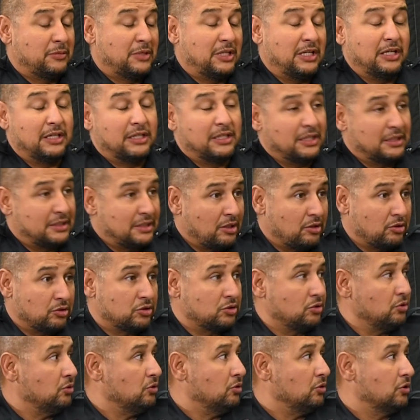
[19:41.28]
getting kicked out of
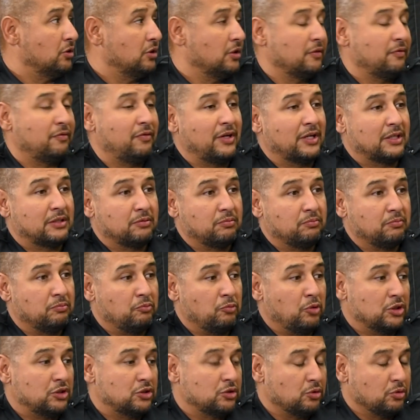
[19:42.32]
school, could affect
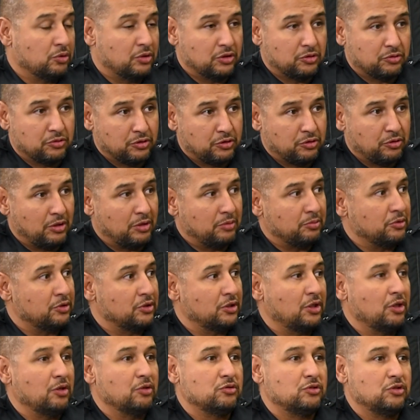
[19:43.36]
what school district you're able
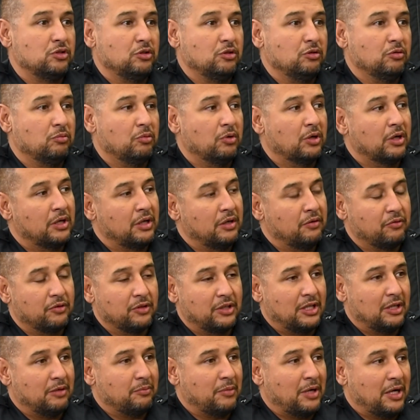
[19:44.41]
to go to, whatever
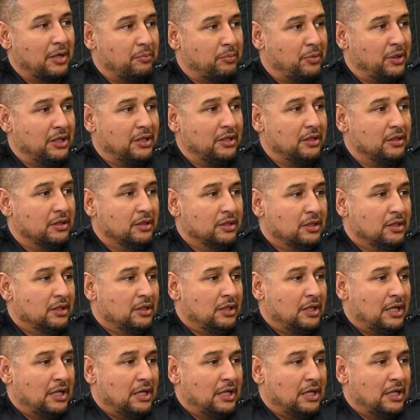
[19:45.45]
that might be.